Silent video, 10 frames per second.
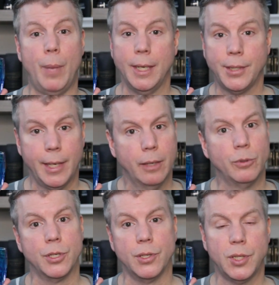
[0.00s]
mate,
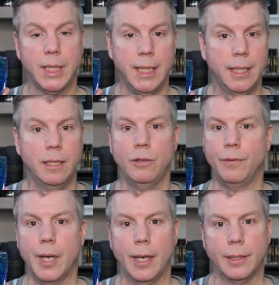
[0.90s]
which is tea.
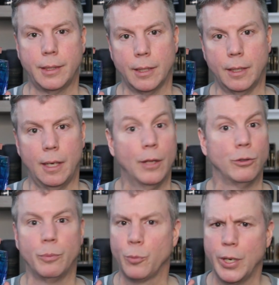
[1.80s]
You've got uh,
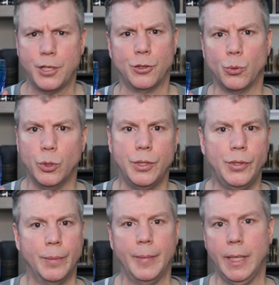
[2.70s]
other precious
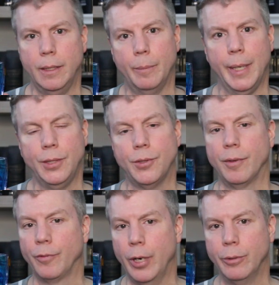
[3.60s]
woods in the base of
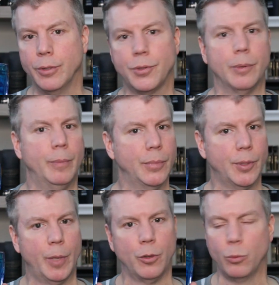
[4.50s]
the fragrance, some,
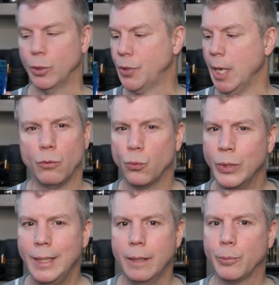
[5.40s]
some other woods. I
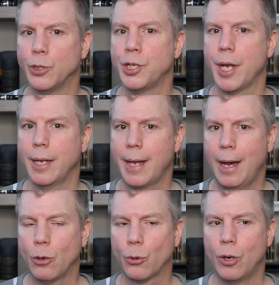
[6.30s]
really appreciate
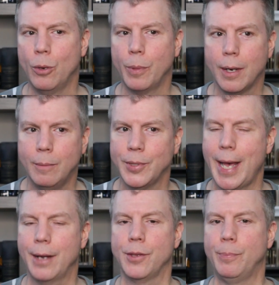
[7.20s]
how Chrome comes
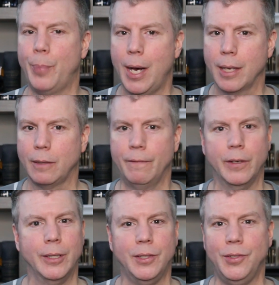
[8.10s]
out of the bottle
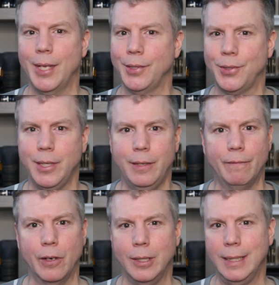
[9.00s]
very zesty,
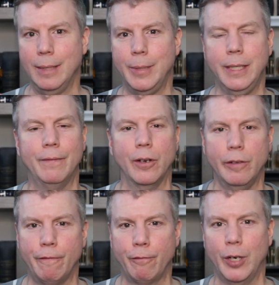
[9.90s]
very lemony, very
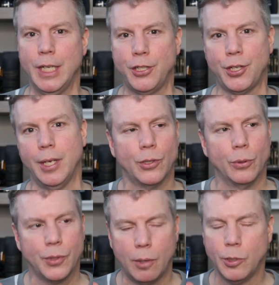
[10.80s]
fresh fresh.
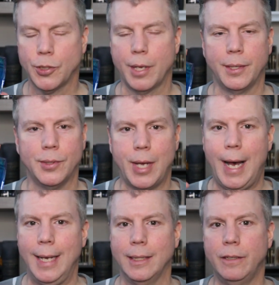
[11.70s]
So it's almost got this
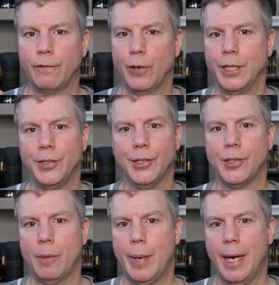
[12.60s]
island freshness
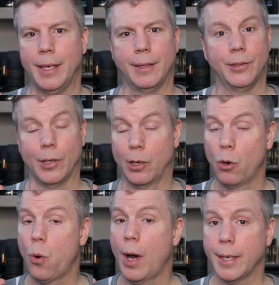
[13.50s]
about it, this
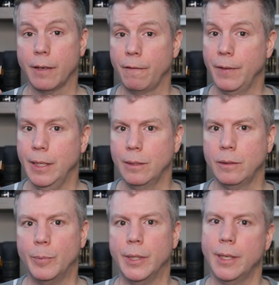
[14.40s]
aquatic
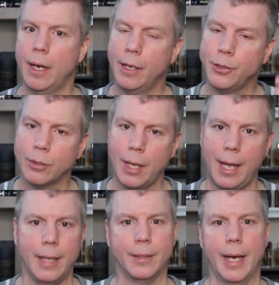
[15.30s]
feel, but
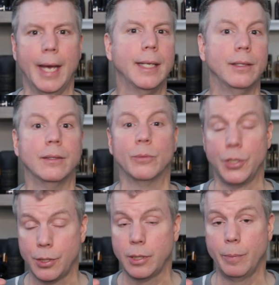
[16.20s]
underlying that,
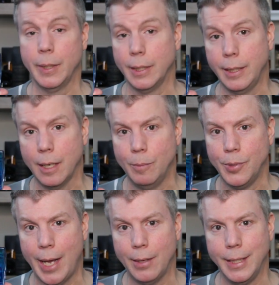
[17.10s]
which typically
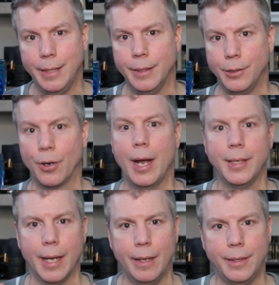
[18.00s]
comes out in the dry
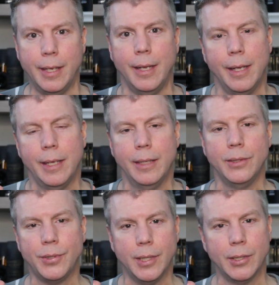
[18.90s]
down,
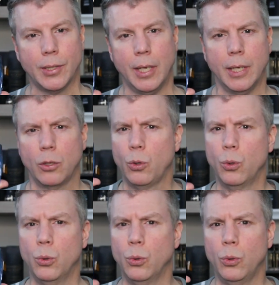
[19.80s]
is this
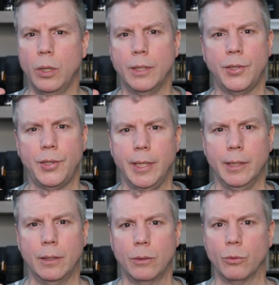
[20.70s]
cool,
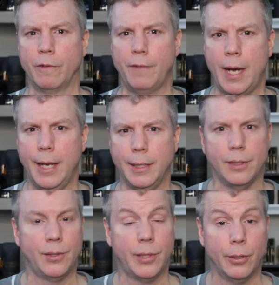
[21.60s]
still,
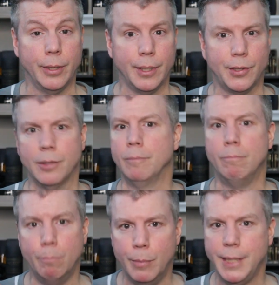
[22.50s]
refined, serious
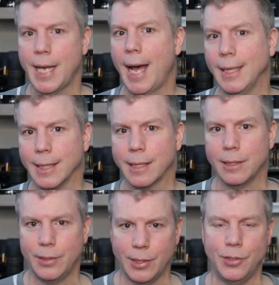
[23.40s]
metallic
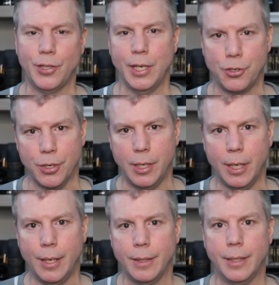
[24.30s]
sensation
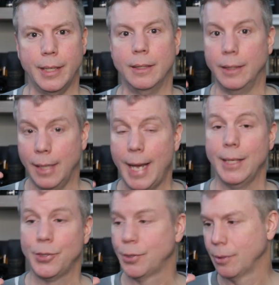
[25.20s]
that
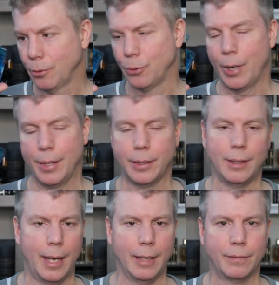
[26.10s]
lasts throughout the
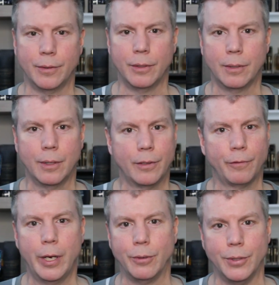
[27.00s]
life of the, of the
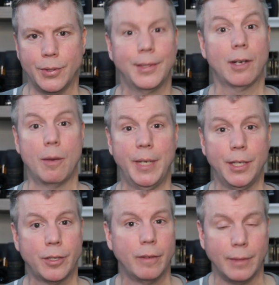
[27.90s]
fragrance. That's that
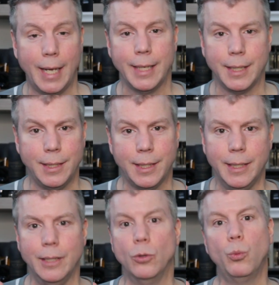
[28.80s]
combination of lichen and
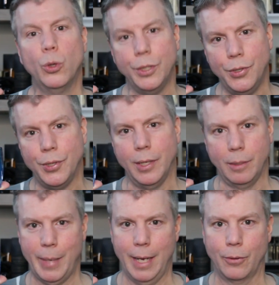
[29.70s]
tea and the woods in
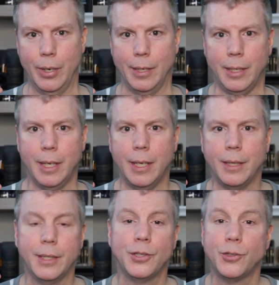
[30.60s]
the background.
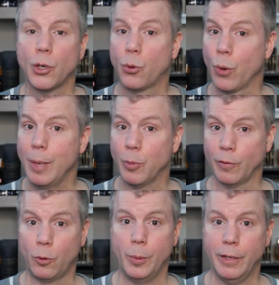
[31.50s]
This is a great
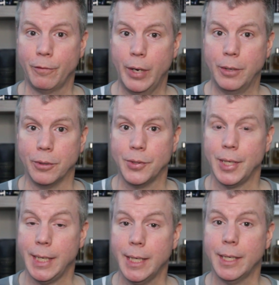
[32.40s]
performing fragrance,
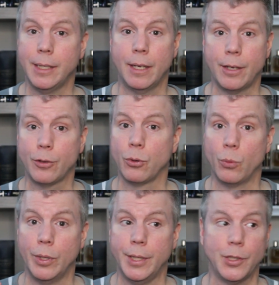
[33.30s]
and again, another
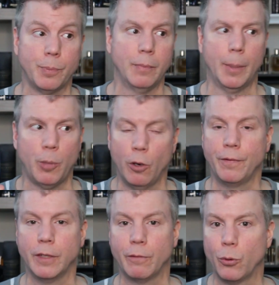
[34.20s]
one that's
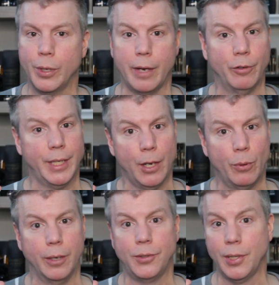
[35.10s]
perfect for an everyday
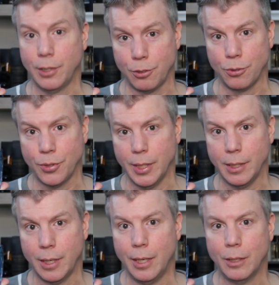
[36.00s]
wear signature
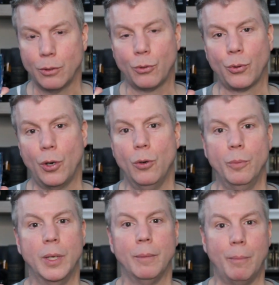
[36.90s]
scent,
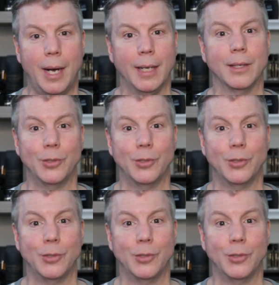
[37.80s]
Chrome by